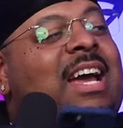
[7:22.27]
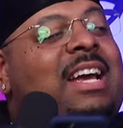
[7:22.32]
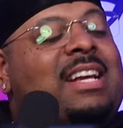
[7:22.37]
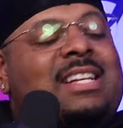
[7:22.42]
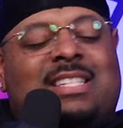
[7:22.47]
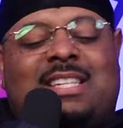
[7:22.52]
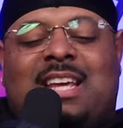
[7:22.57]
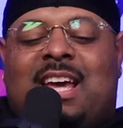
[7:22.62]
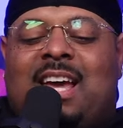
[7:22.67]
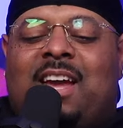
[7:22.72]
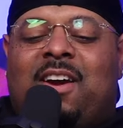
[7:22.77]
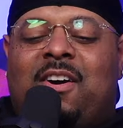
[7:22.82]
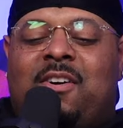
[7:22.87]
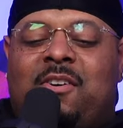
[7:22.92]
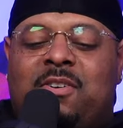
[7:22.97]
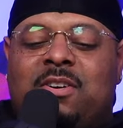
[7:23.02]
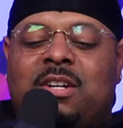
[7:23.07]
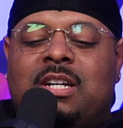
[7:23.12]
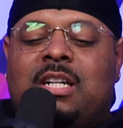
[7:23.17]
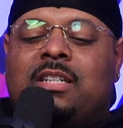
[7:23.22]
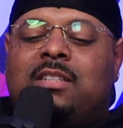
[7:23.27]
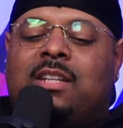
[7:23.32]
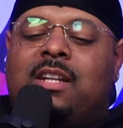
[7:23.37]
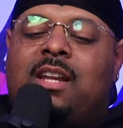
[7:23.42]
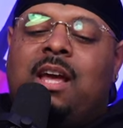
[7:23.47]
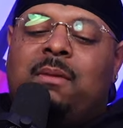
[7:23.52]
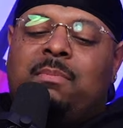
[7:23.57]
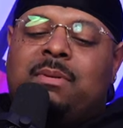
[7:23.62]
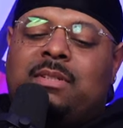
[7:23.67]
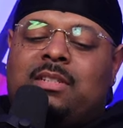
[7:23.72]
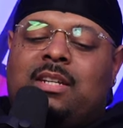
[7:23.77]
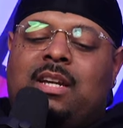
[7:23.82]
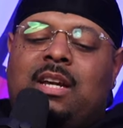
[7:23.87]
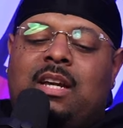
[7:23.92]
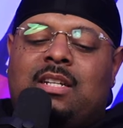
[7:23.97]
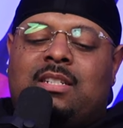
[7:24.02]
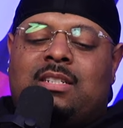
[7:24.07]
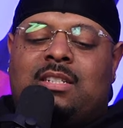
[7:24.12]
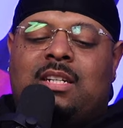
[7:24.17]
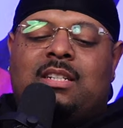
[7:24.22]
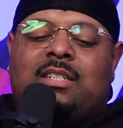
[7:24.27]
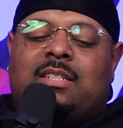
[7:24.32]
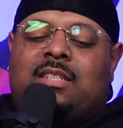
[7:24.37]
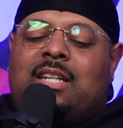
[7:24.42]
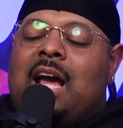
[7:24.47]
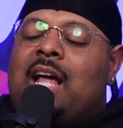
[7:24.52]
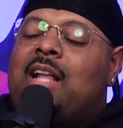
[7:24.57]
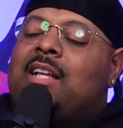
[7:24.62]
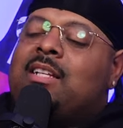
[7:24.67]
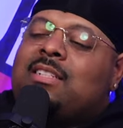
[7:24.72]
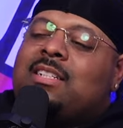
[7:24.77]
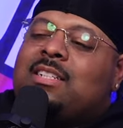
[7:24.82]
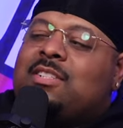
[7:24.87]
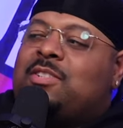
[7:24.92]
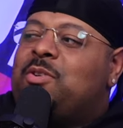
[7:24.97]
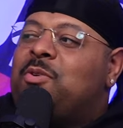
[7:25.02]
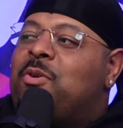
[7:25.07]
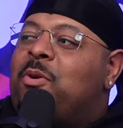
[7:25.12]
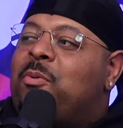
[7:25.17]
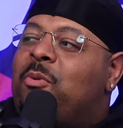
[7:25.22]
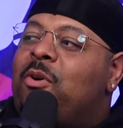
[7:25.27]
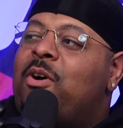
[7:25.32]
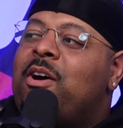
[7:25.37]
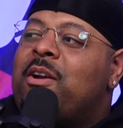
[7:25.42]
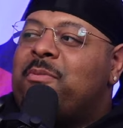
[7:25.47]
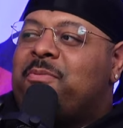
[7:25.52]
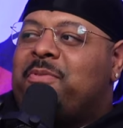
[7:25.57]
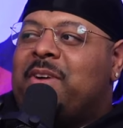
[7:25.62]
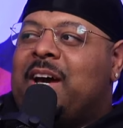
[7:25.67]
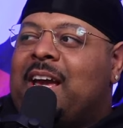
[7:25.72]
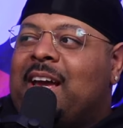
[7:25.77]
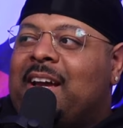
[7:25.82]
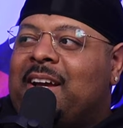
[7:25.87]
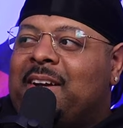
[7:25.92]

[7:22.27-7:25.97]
He said, yo, the neighbor's kids just challenged us to a water fight.